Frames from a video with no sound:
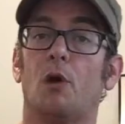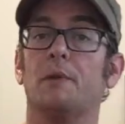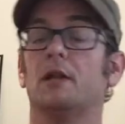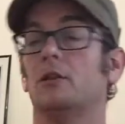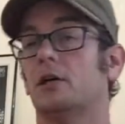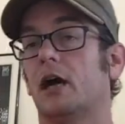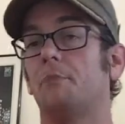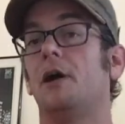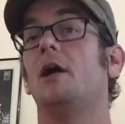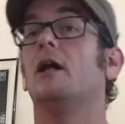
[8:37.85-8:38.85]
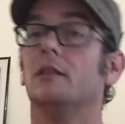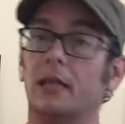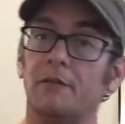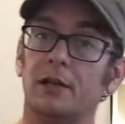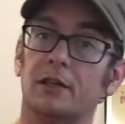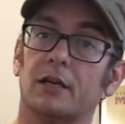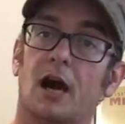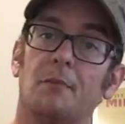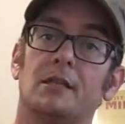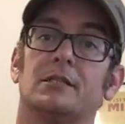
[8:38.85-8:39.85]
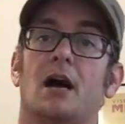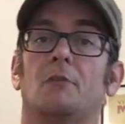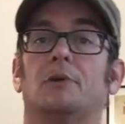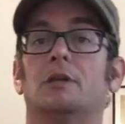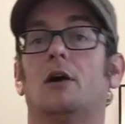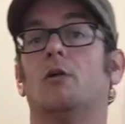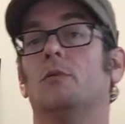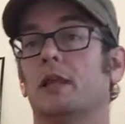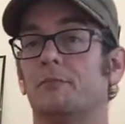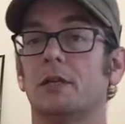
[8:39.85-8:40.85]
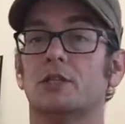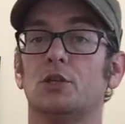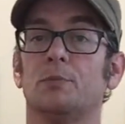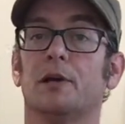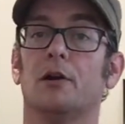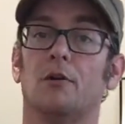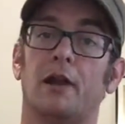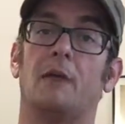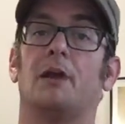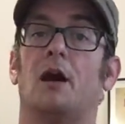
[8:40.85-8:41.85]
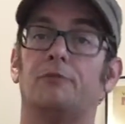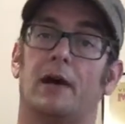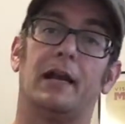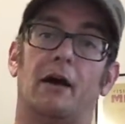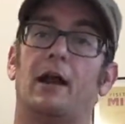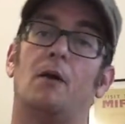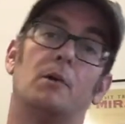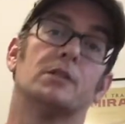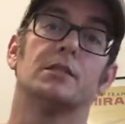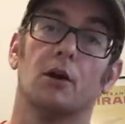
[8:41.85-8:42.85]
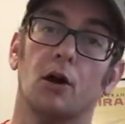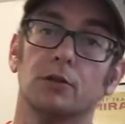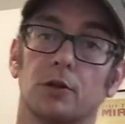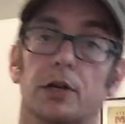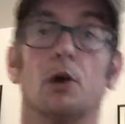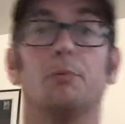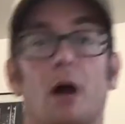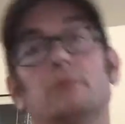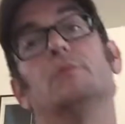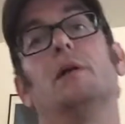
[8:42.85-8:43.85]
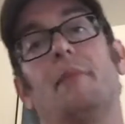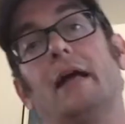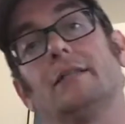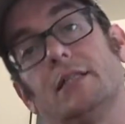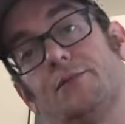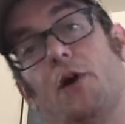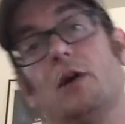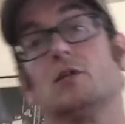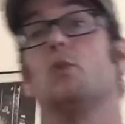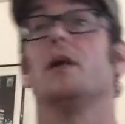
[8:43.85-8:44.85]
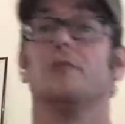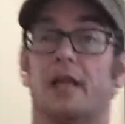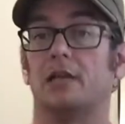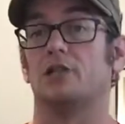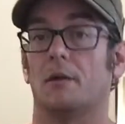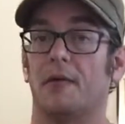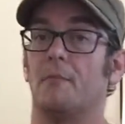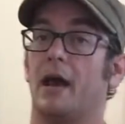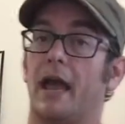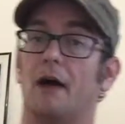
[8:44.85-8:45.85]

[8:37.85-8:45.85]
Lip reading: you want me to look up, leave it in the comments down below. Leave me a superhero name and I'll find out how much their alter ego probably makes as far as whatever day job they might